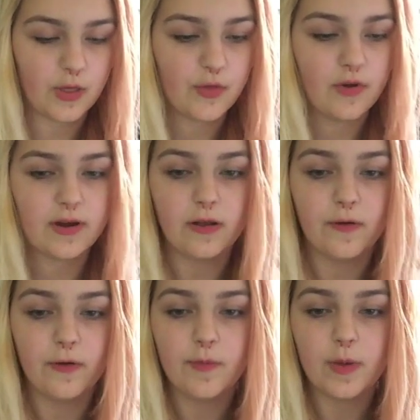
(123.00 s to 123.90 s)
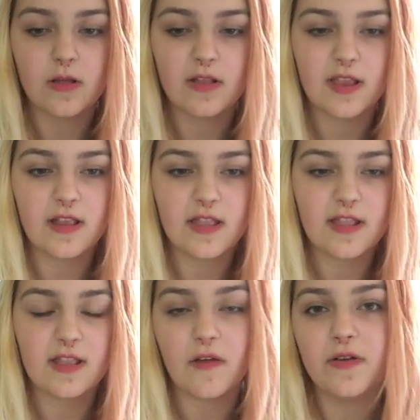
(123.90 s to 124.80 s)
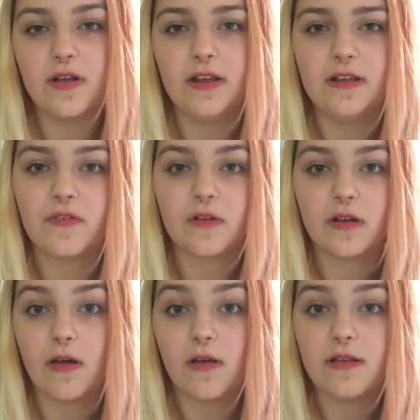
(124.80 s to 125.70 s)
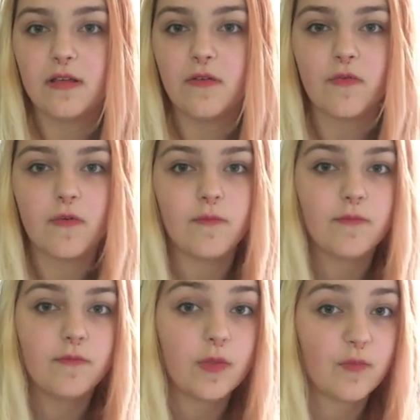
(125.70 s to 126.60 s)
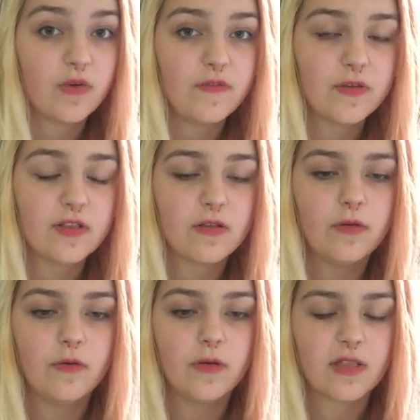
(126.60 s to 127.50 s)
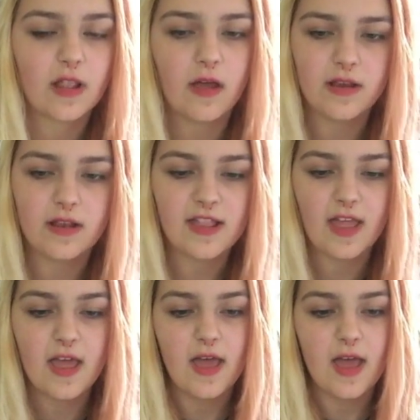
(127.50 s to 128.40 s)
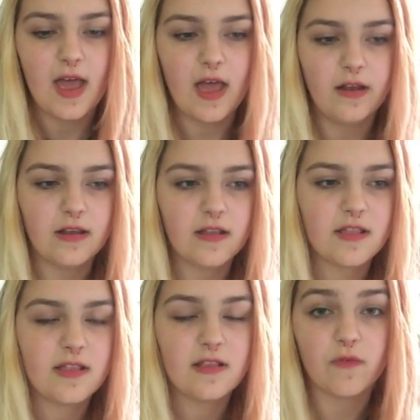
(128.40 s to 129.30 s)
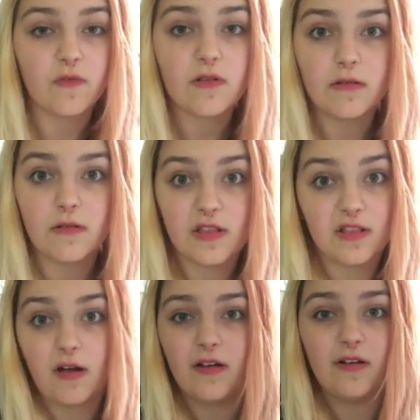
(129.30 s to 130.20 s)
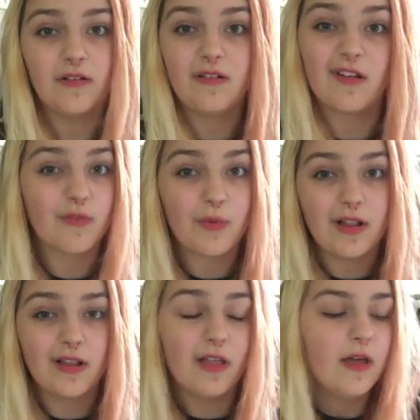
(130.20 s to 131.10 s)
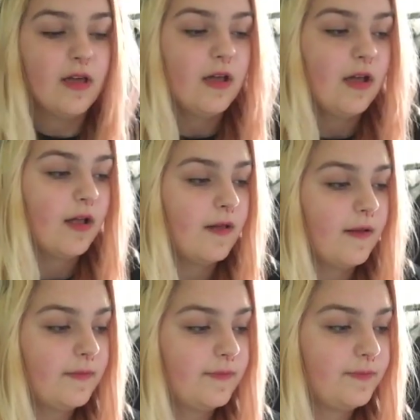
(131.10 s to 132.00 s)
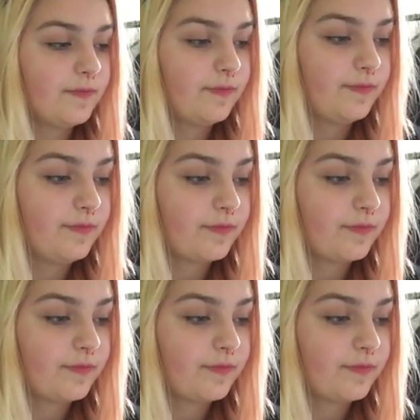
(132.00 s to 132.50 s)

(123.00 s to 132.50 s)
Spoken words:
I thought I'd include because it's definitely different lighting from the previous two slides, and it's different style as well. And